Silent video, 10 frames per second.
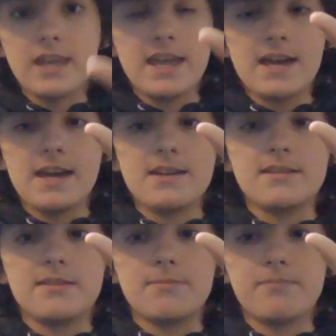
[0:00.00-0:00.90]

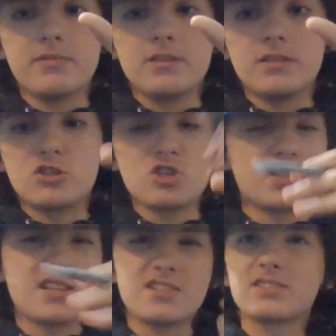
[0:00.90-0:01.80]
and
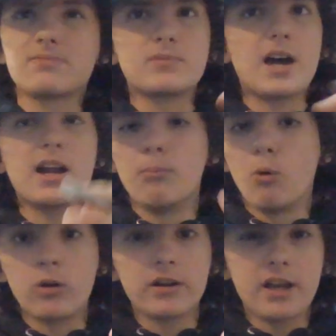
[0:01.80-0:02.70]
just it's kind of
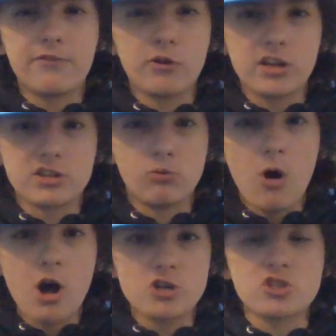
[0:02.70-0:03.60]
boring, I feel like, to
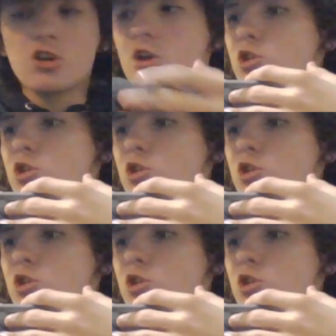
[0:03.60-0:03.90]
watch.